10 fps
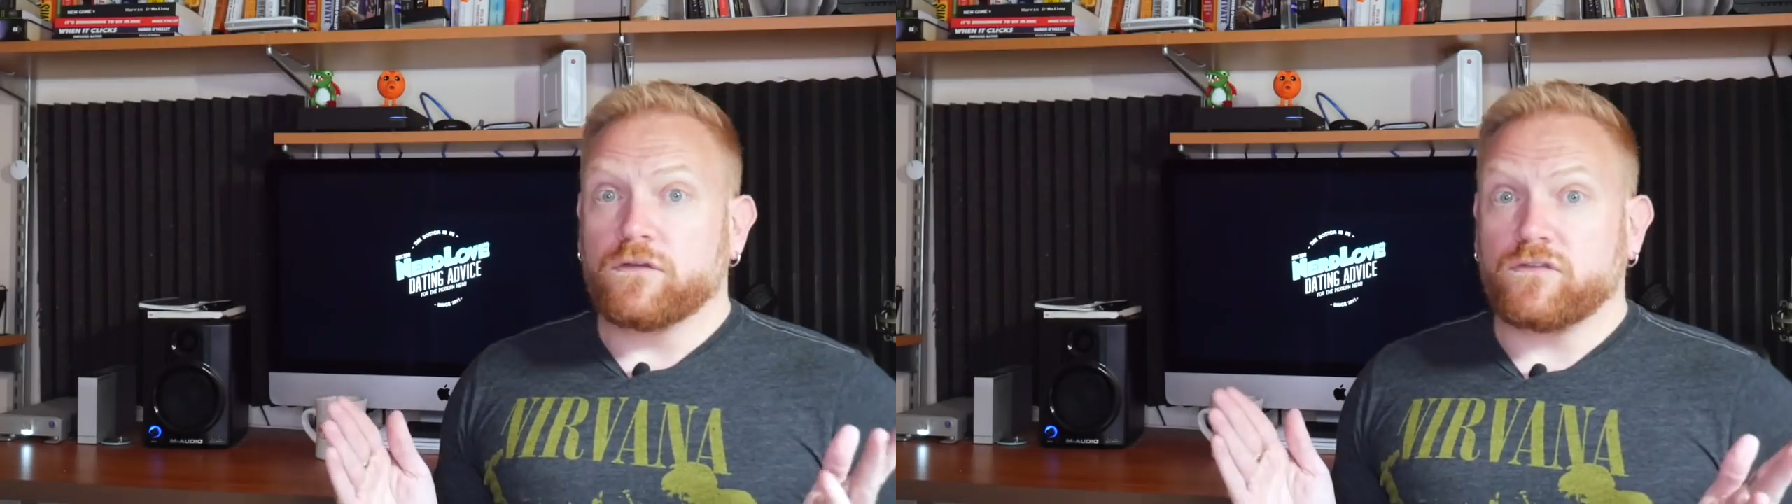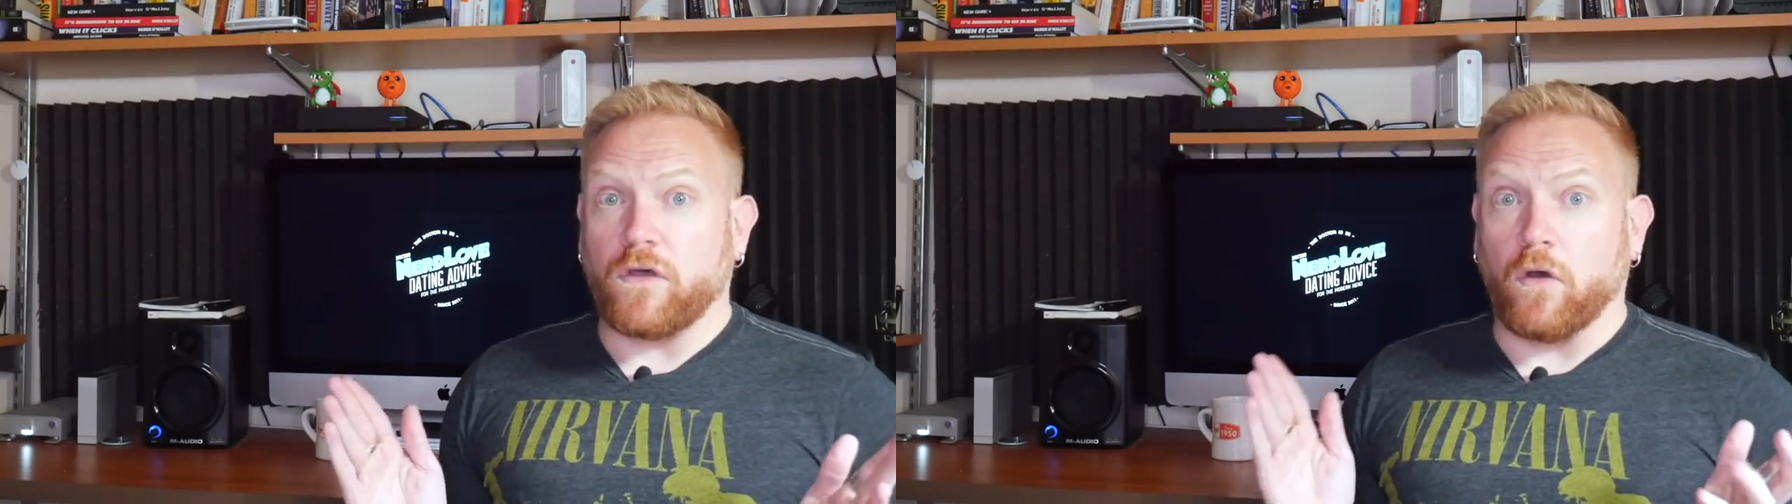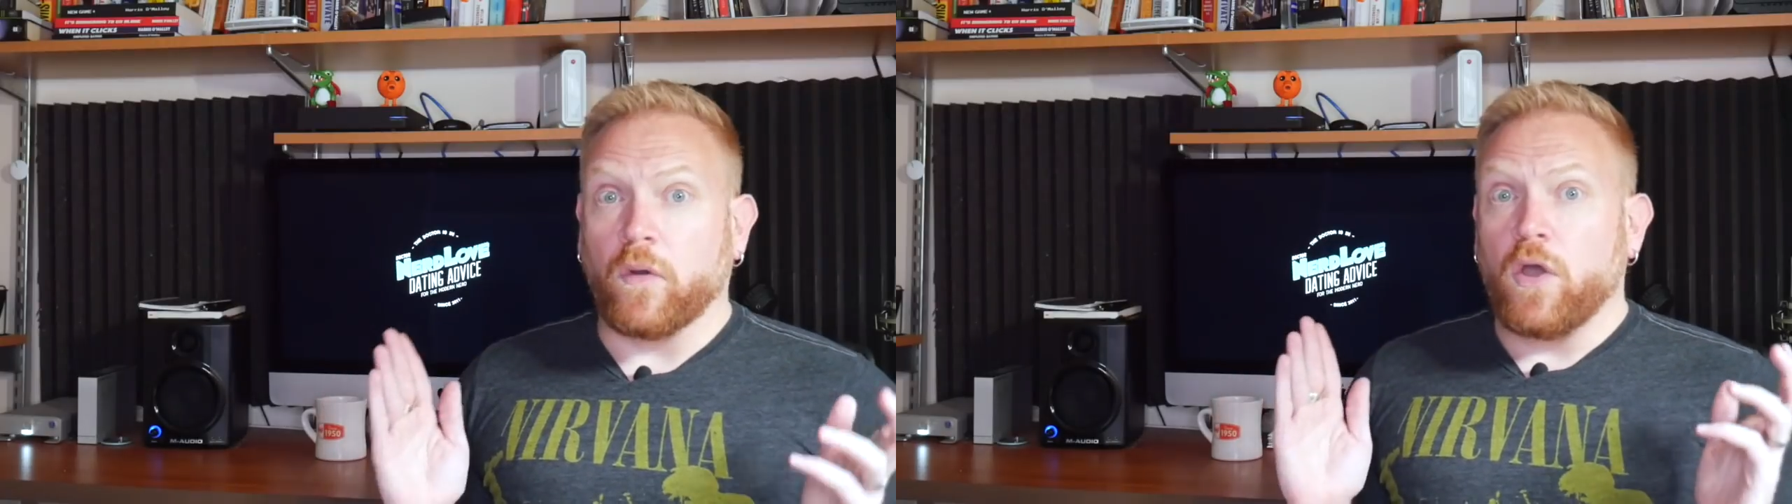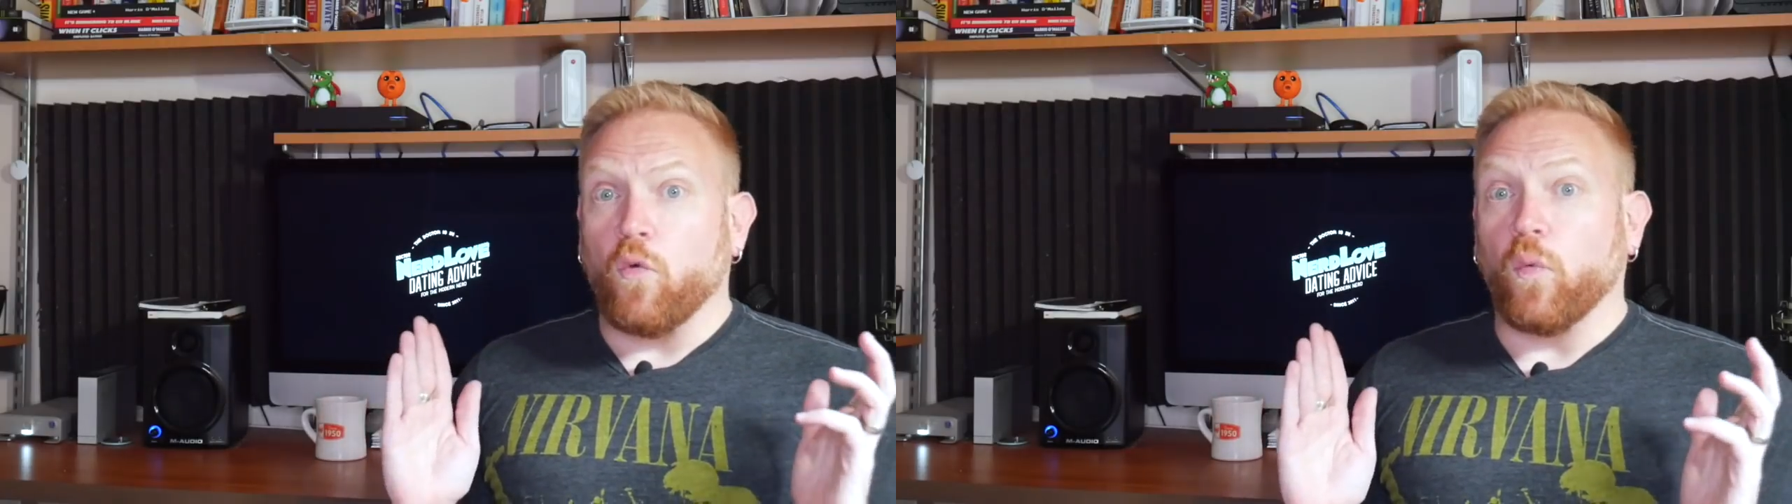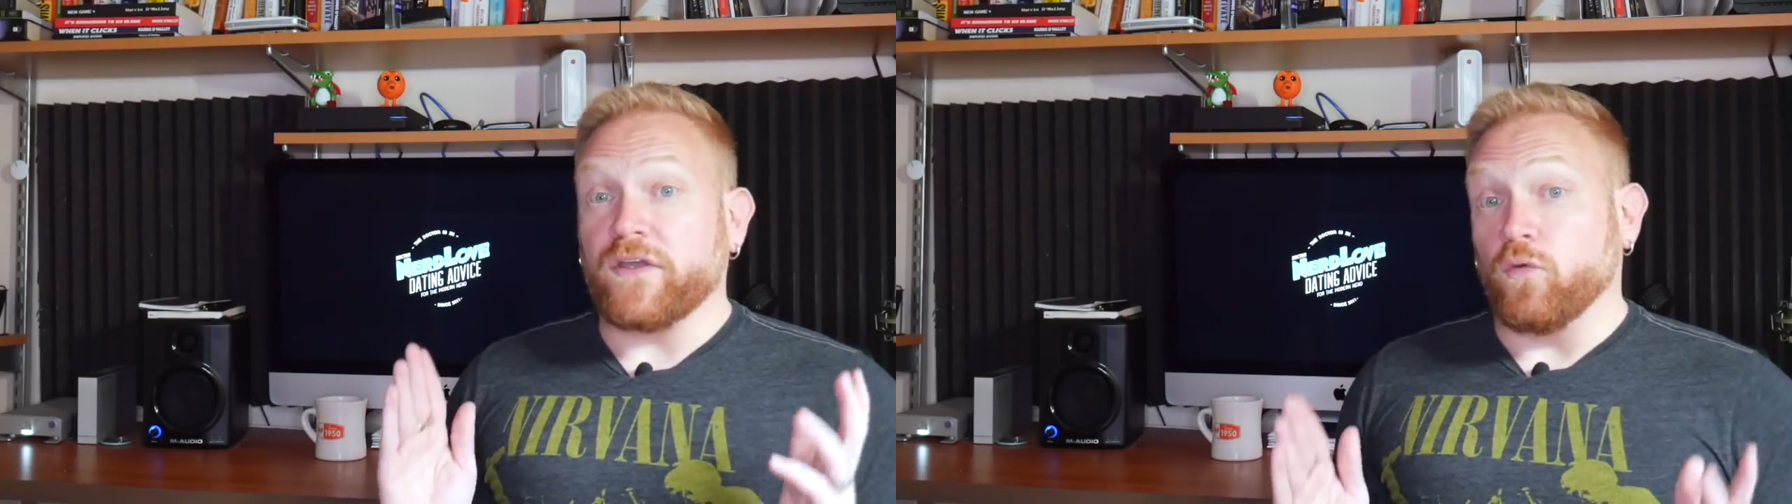So,
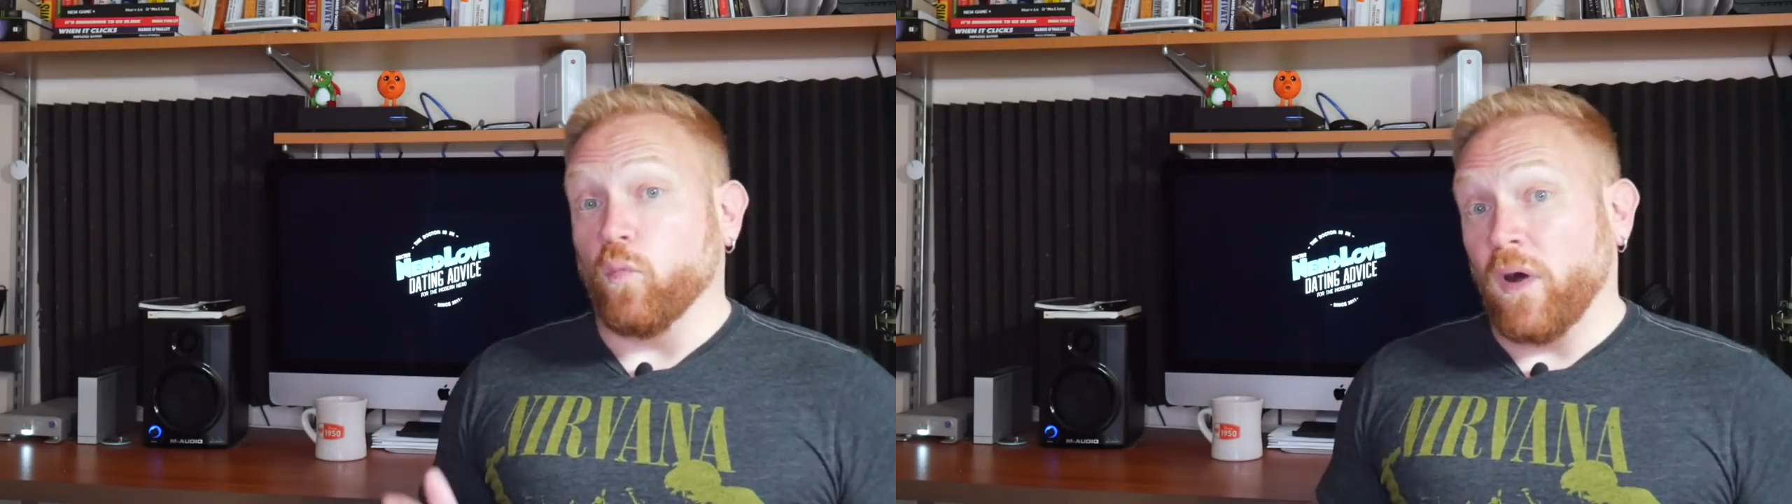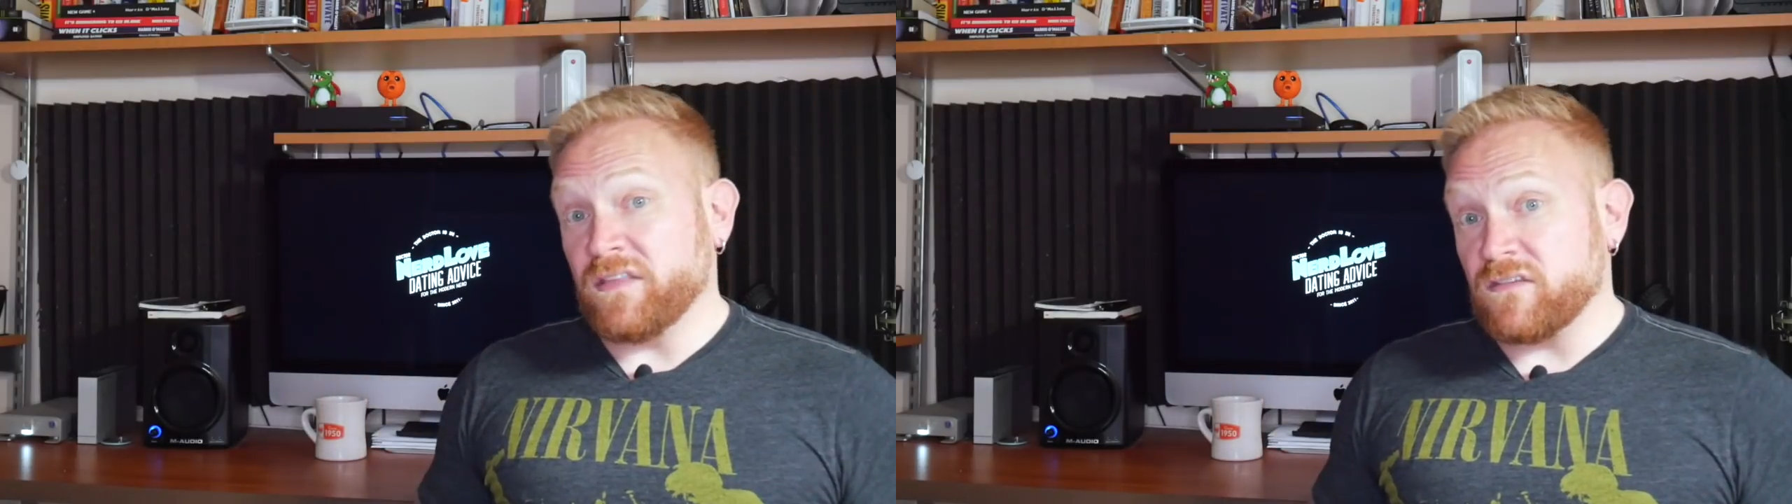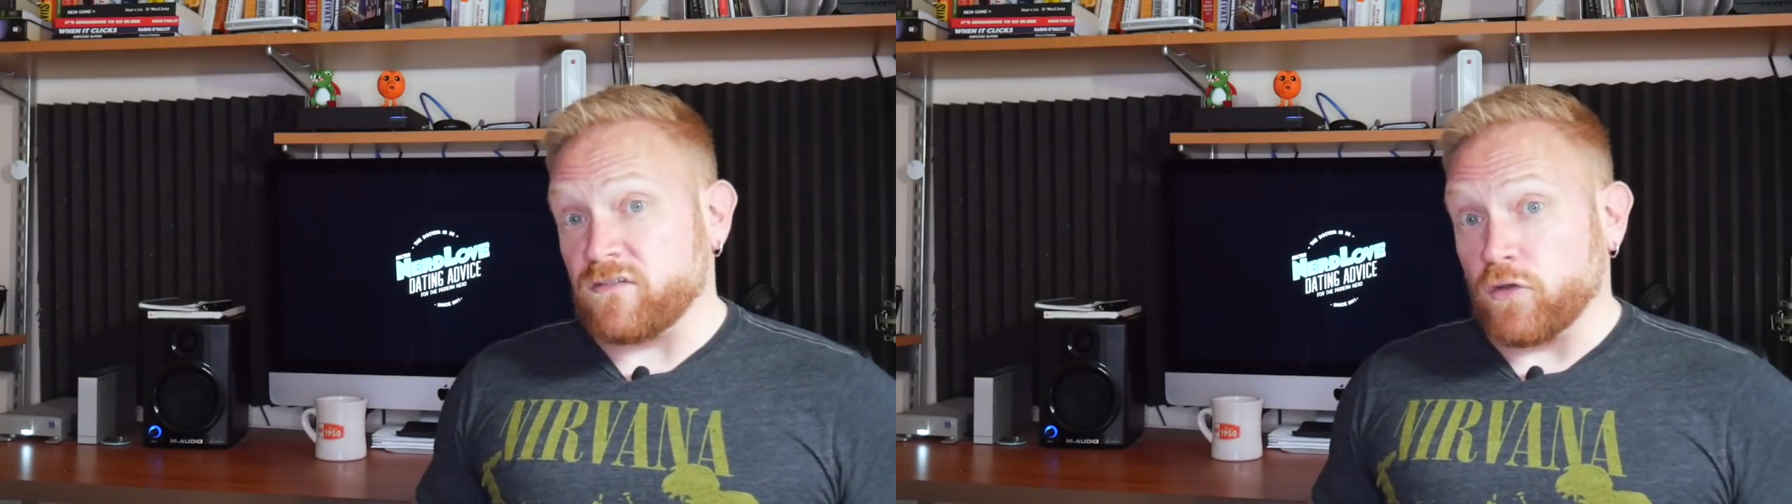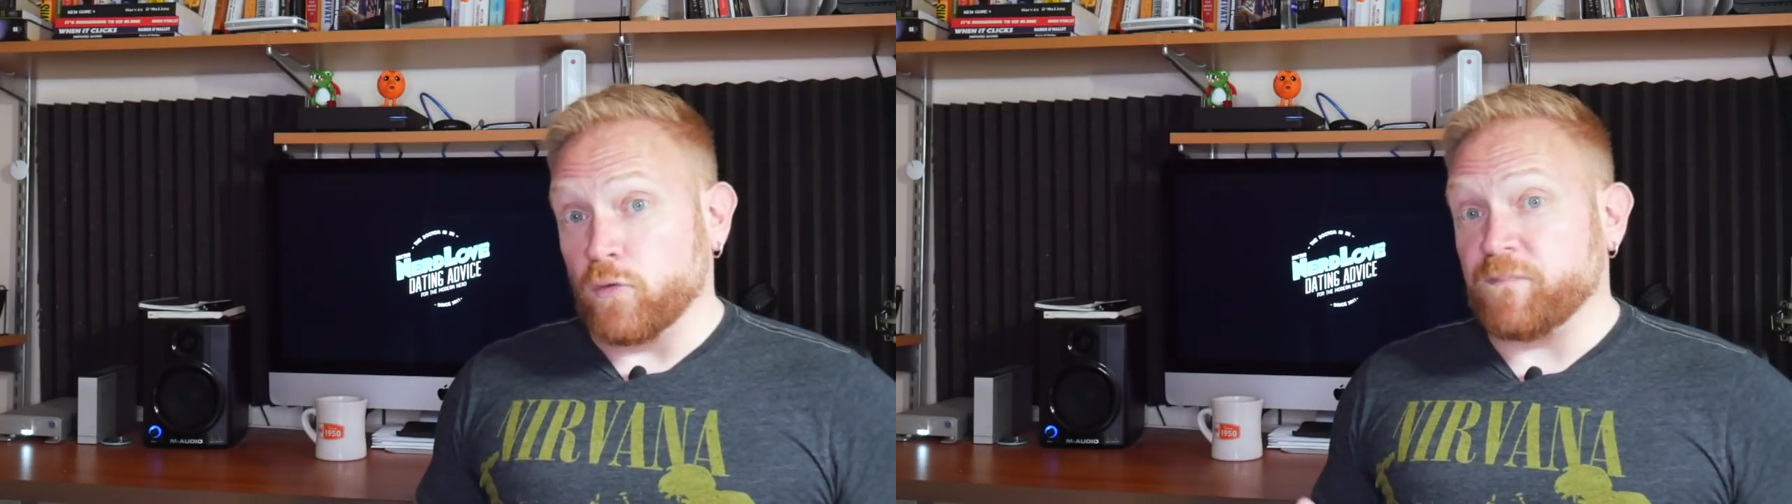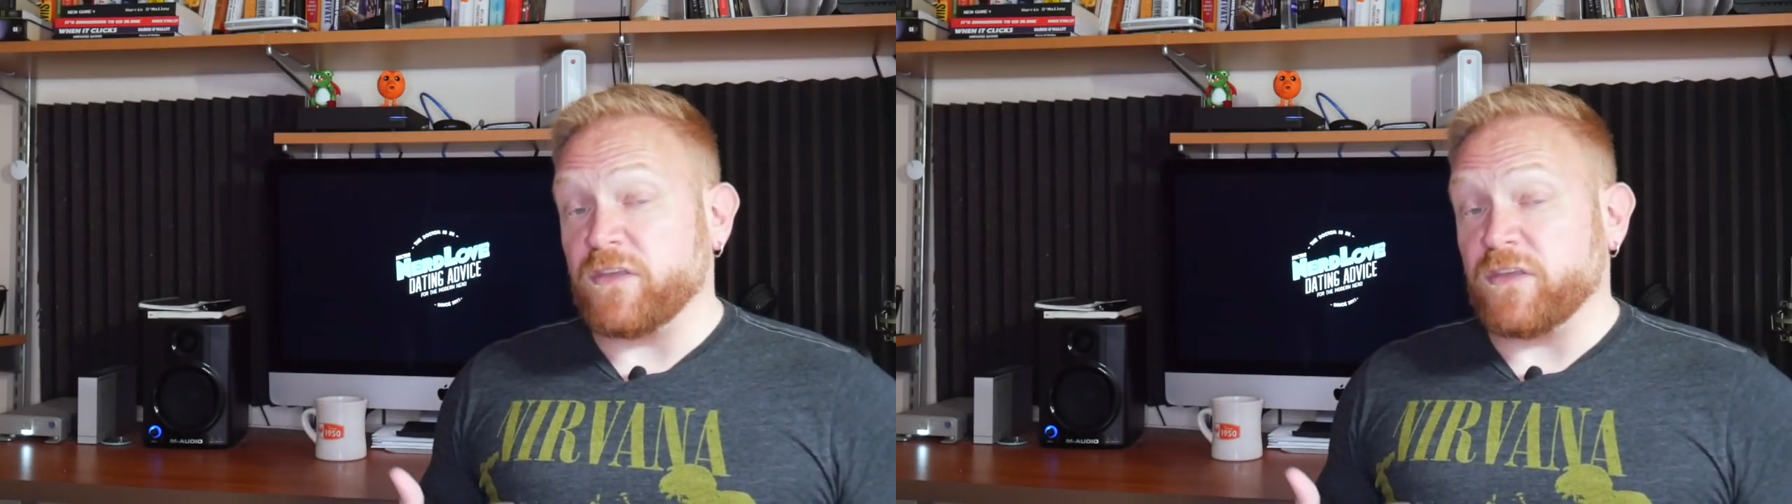what you want to do